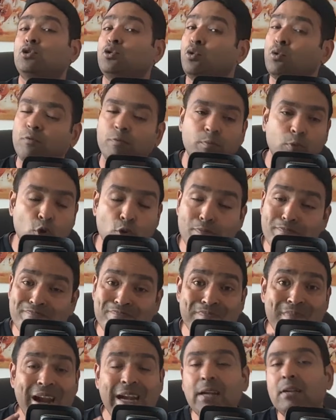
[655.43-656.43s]
to
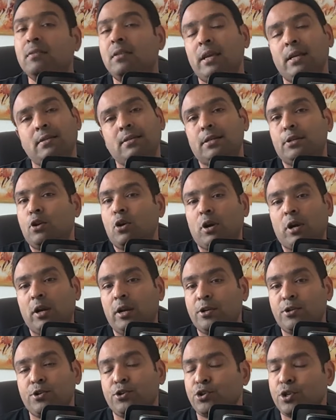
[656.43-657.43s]
mend things in your
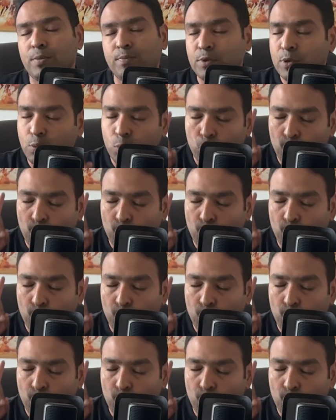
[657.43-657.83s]
relationships,